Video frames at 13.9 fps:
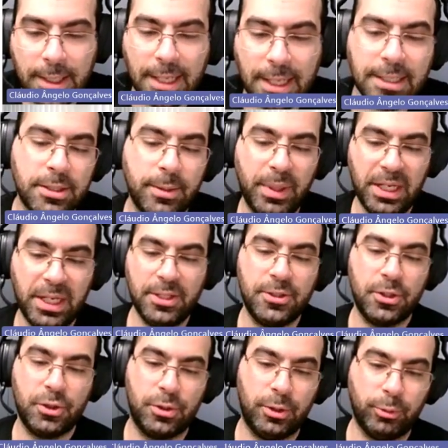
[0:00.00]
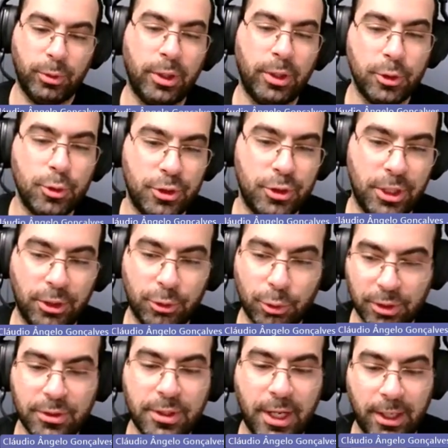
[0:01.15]
And that's the basis that we are using
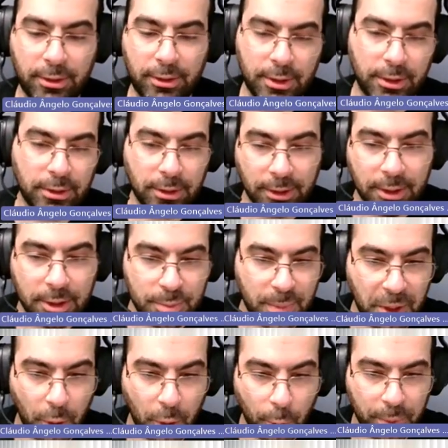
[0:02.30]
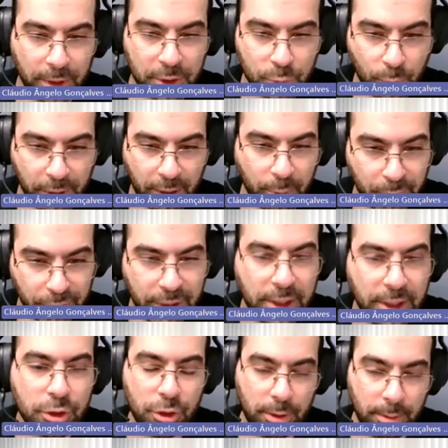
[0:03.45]
to detect that the lid has been open. It's when our
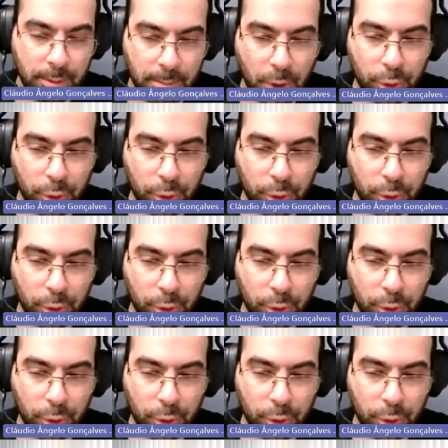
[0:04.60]
prediction